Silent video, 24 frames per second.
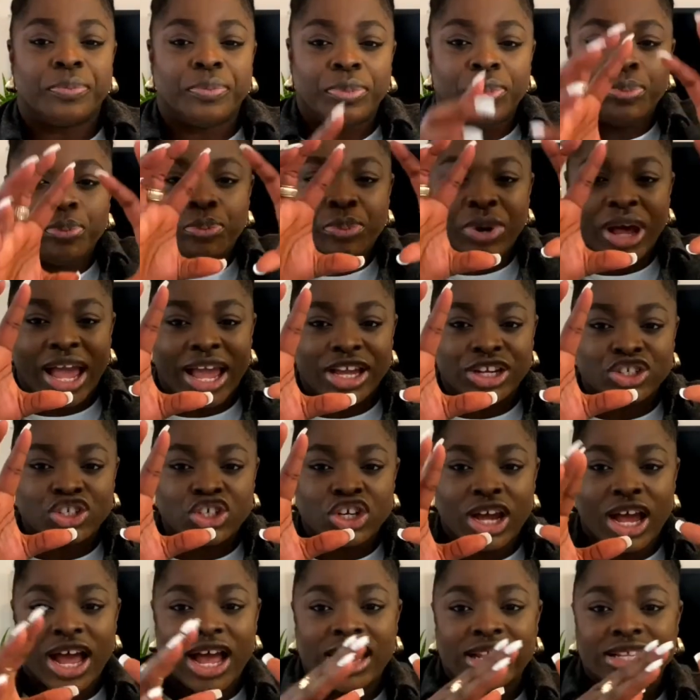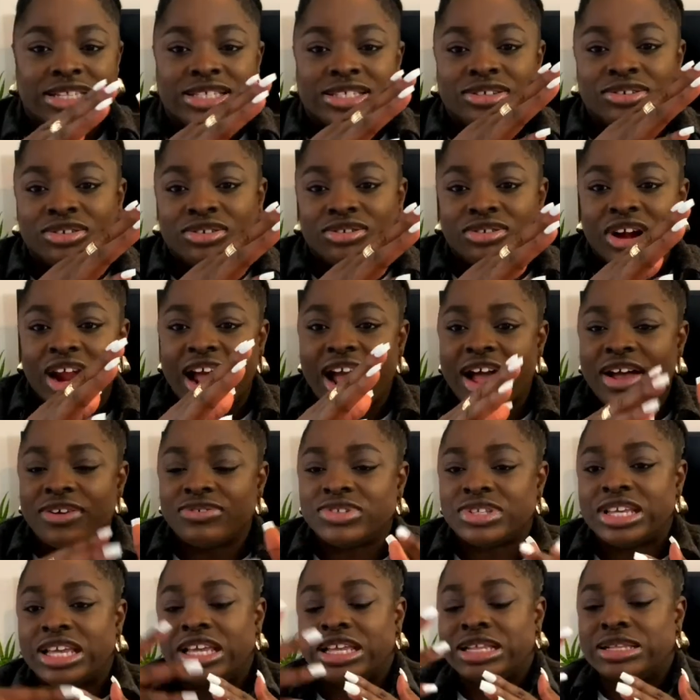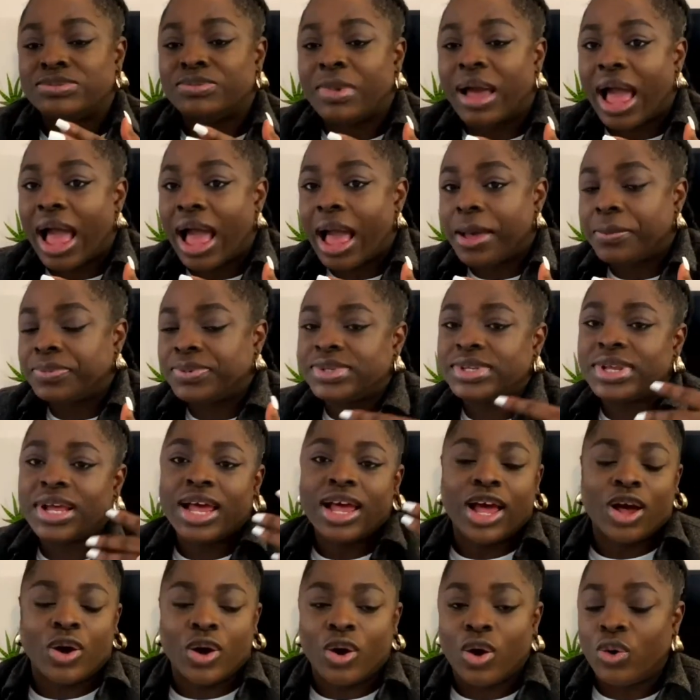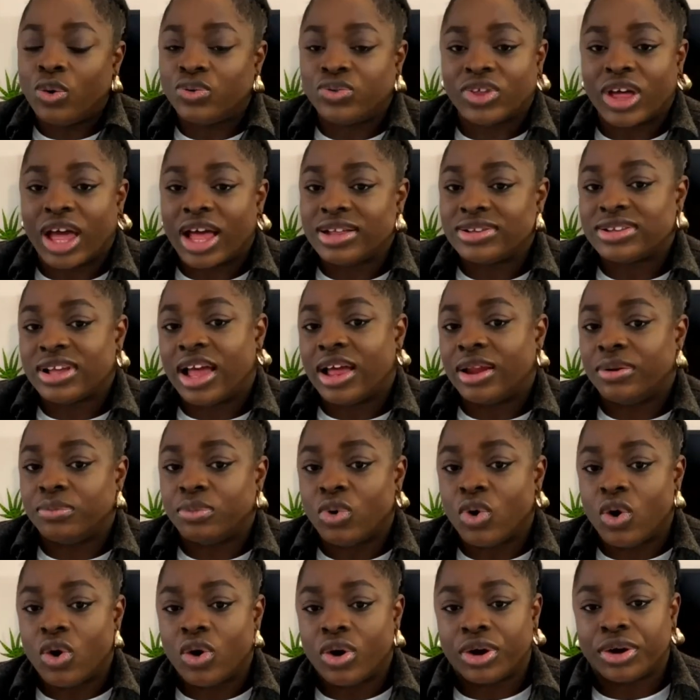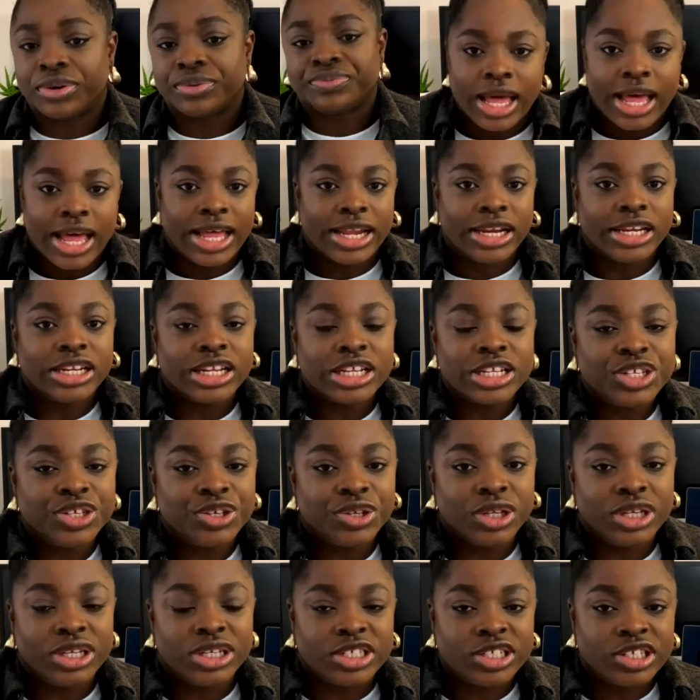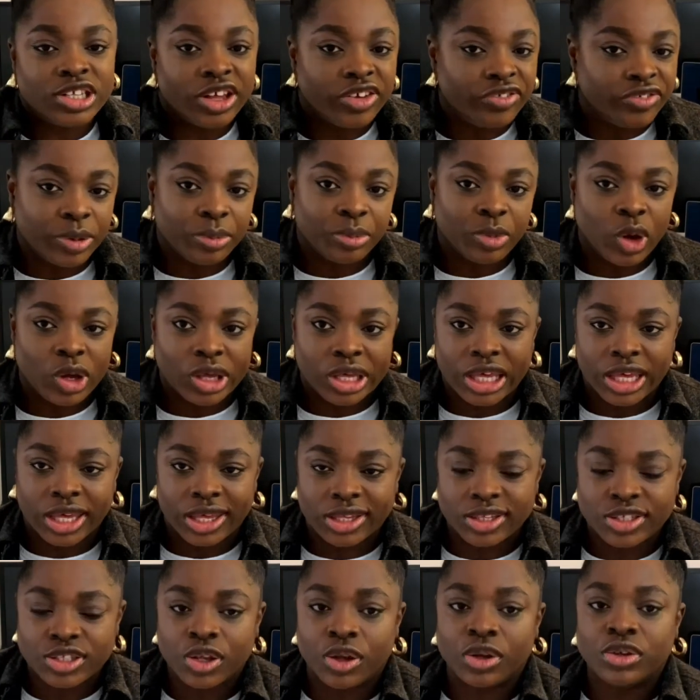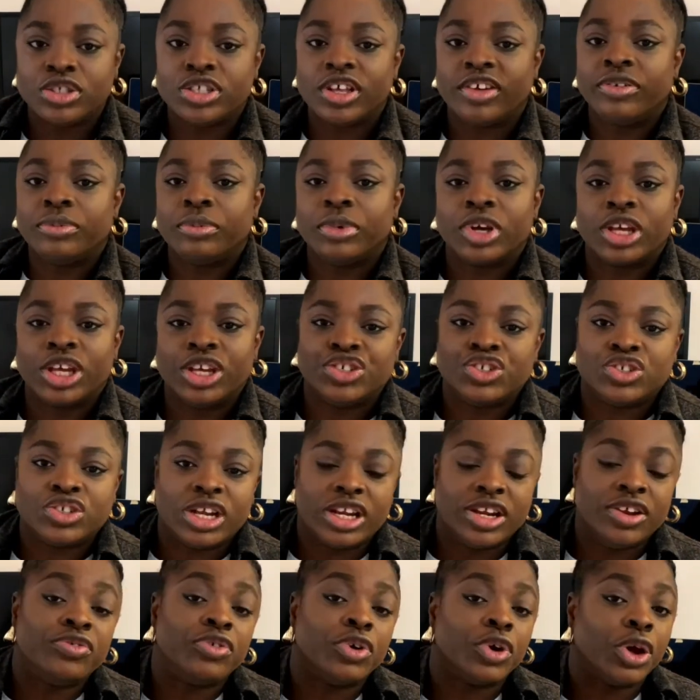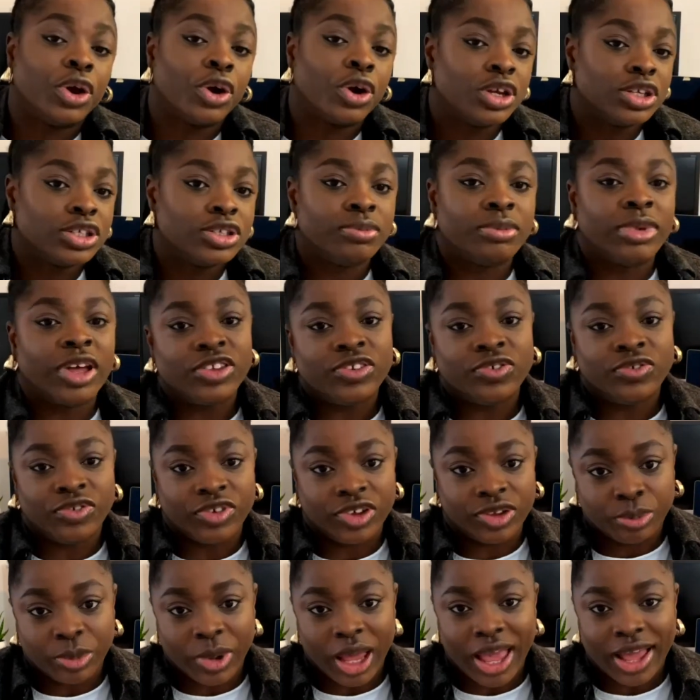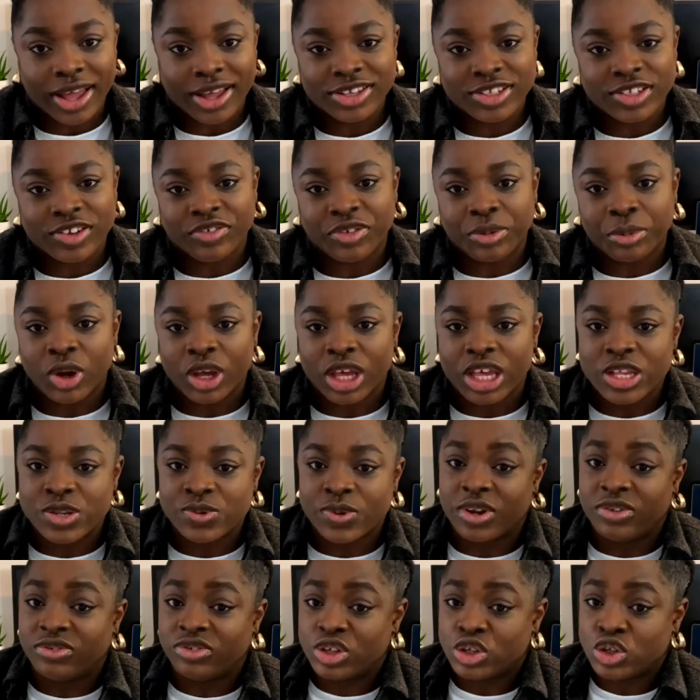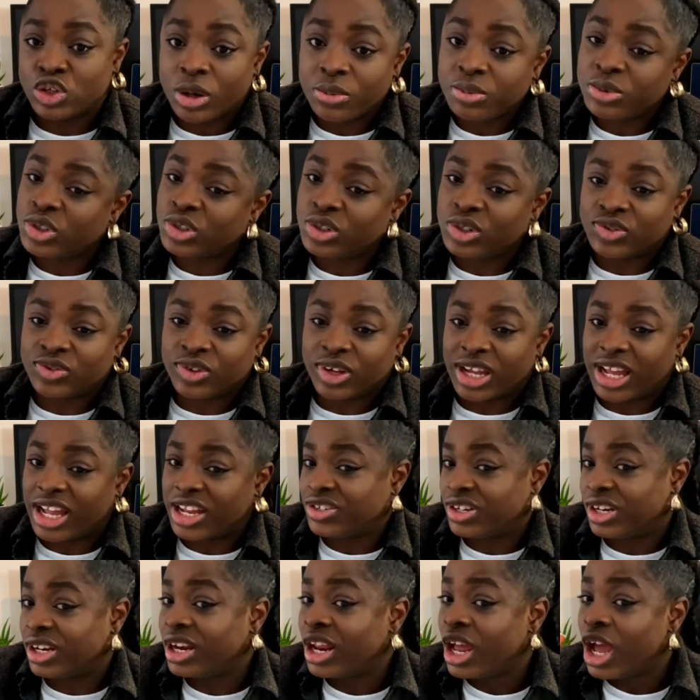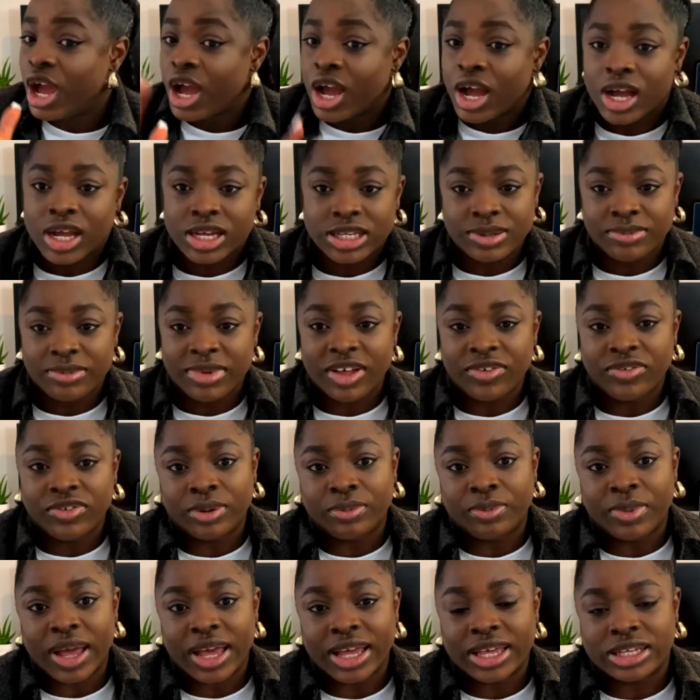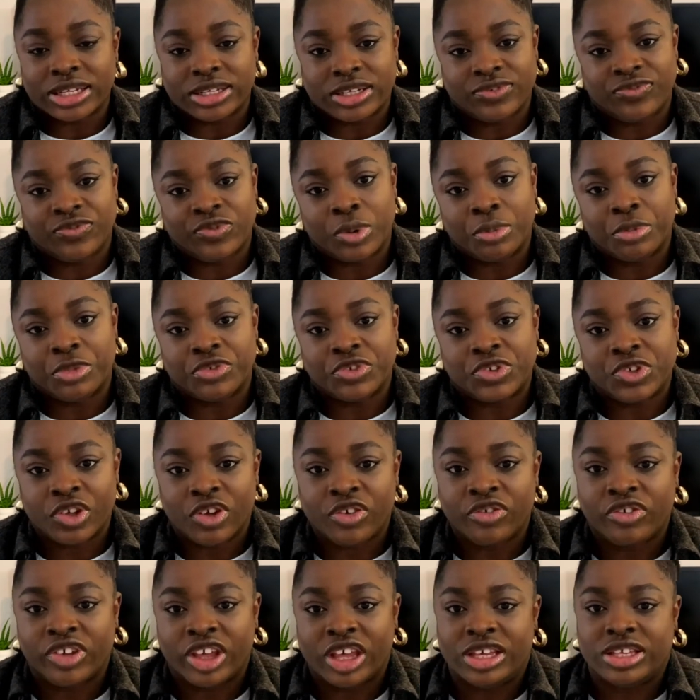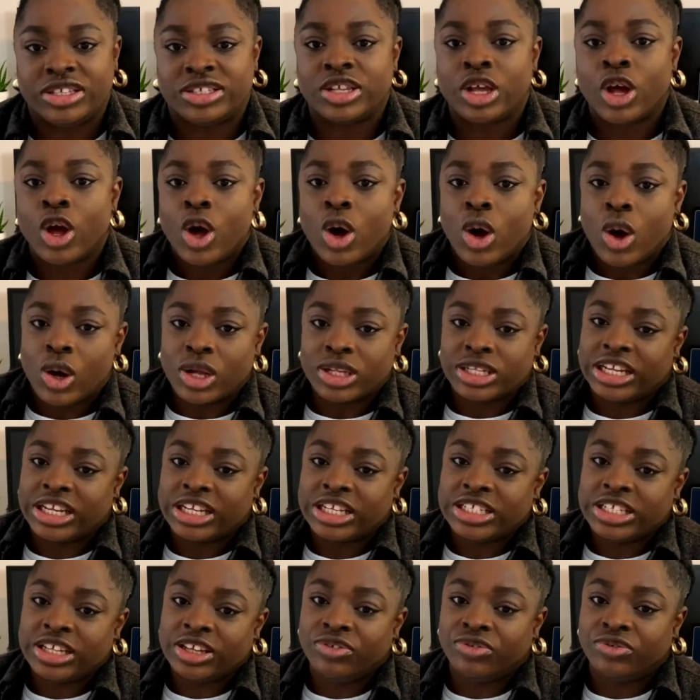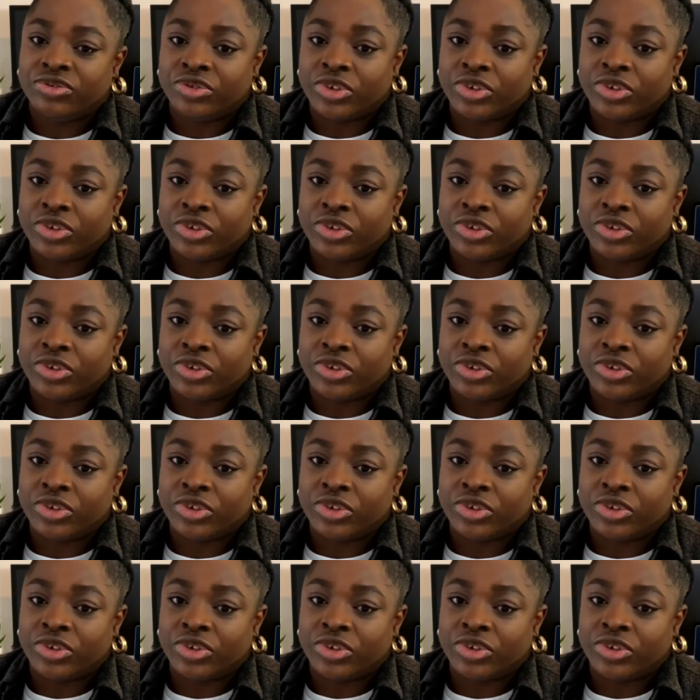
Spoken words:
pie charts, graphs, heat maps, all that and more. Another tool is SurveyMonkey. So SurveyMonkey is usually for your customers' feedback. SurveyMonkey is one of the top tools for gathering customer feedback in the form of surveys. Alternative